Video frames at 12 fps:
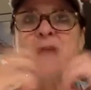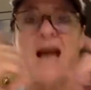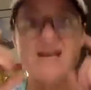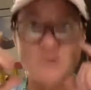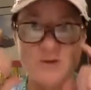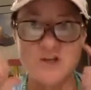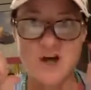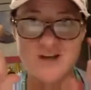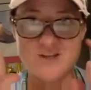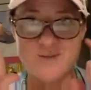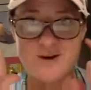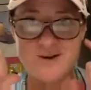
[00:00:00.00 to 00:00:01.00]
as we
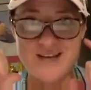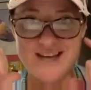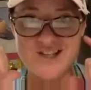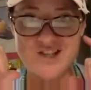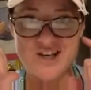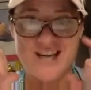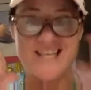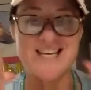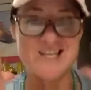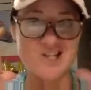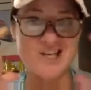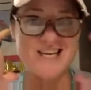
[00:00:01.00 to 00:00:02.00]
talked about yesterday,
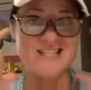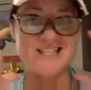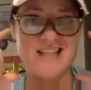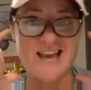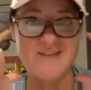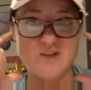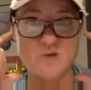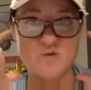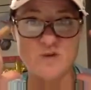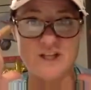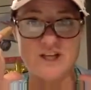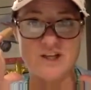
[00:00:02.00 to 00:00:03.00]
yesterday's live is
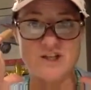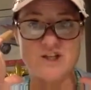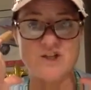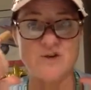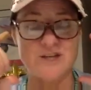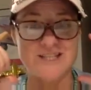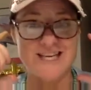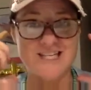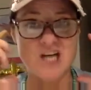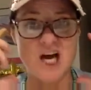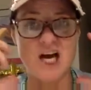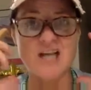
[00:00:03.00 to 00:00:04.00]
really good too, because I
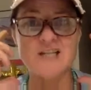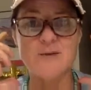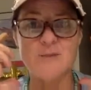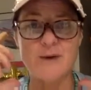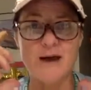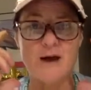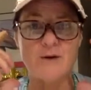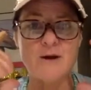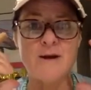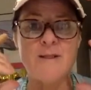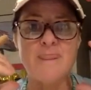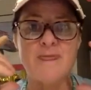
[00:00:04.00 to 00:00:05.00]
talked about
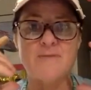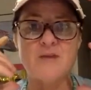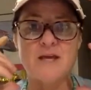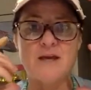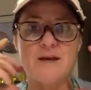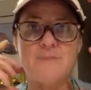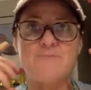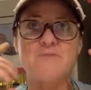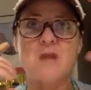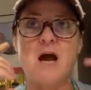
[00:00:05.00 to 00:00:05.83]
the,